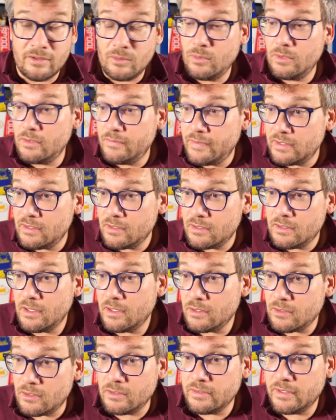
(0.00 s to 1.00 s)
I would have had to
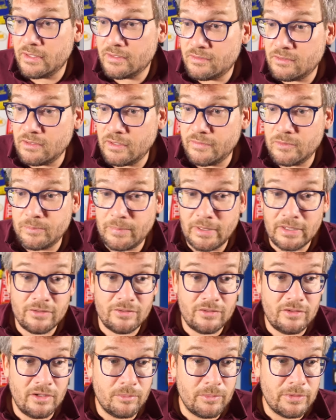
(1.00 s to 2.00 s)
cut all that stuff about
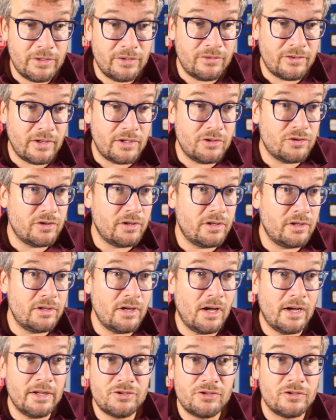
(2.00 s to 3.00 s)
stigmatization and
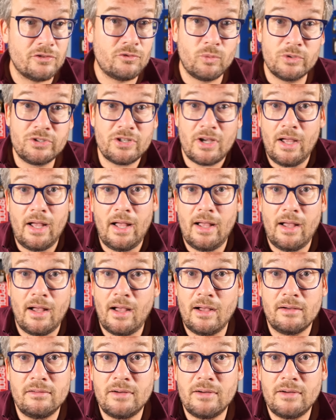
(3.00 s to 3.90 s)
notches, which I, I